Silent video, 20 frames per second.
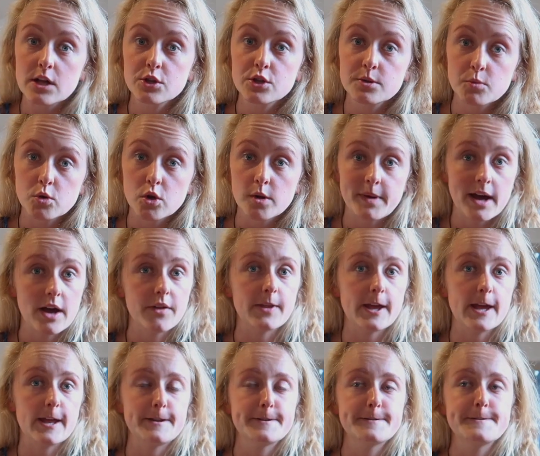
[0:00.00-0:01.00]
you more about
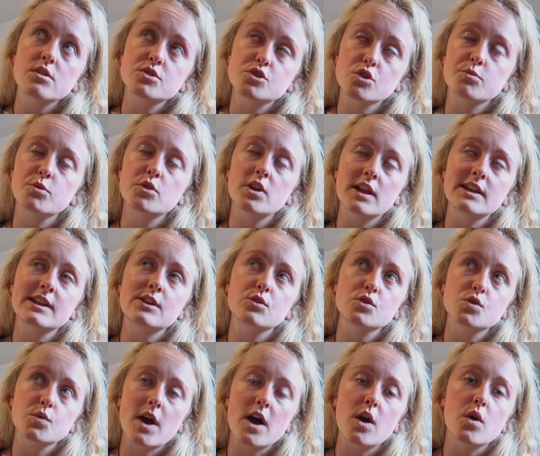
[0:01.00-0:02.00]
that. Moulin
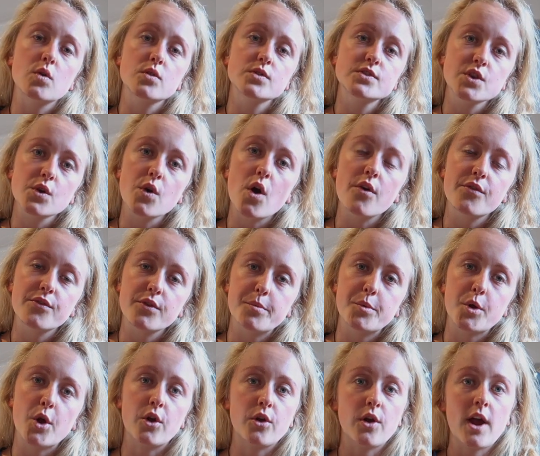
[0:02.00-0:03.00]
Lyon also offer a
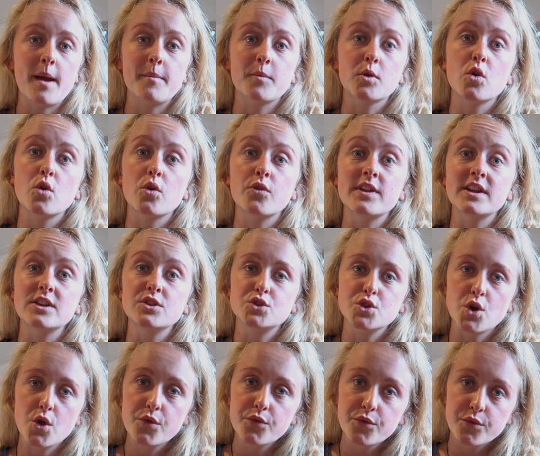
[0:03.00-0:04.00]
program called the
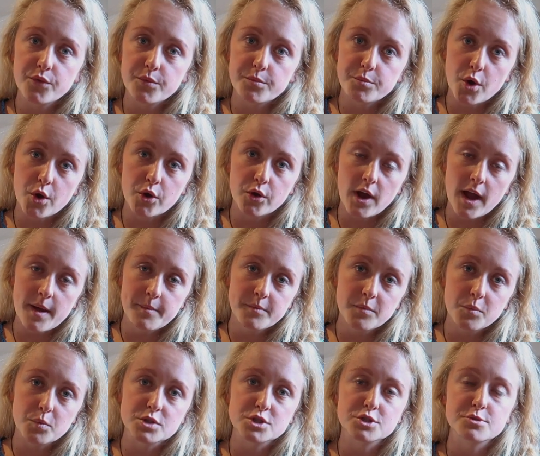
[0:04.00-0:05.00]
DEUF
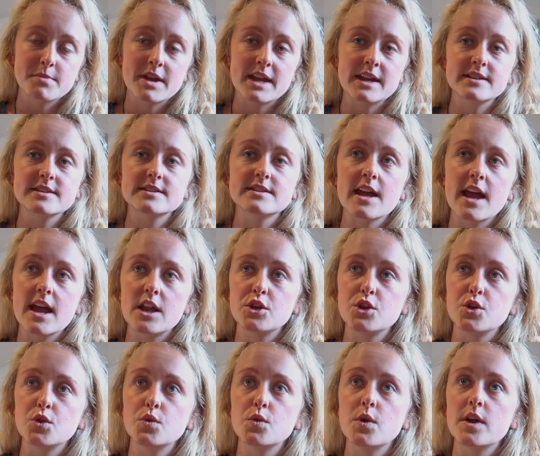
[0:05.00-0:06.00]
program, which means that
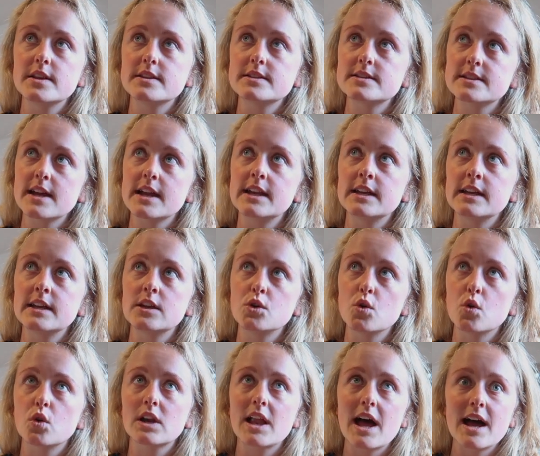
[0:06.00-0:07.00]
you study
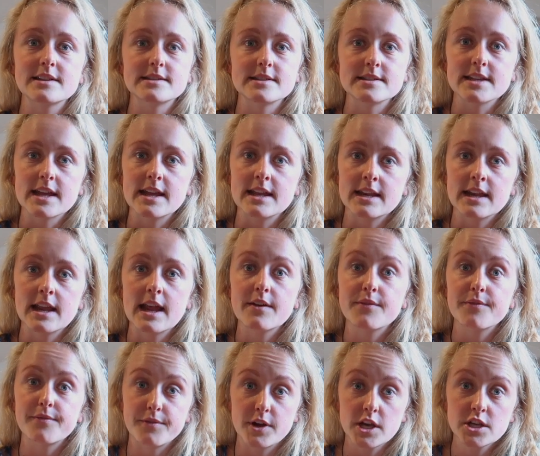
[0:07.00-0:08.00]
your classes
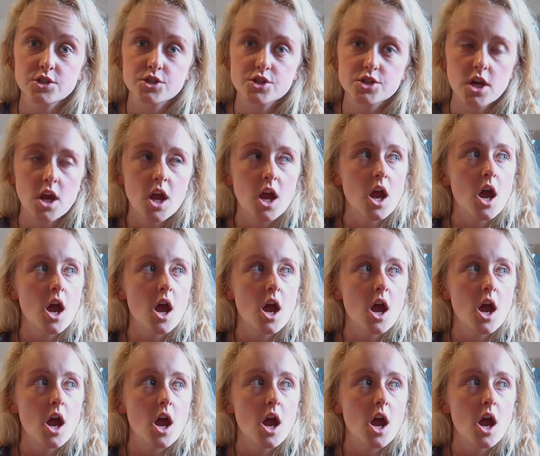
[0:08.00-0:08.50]
in French.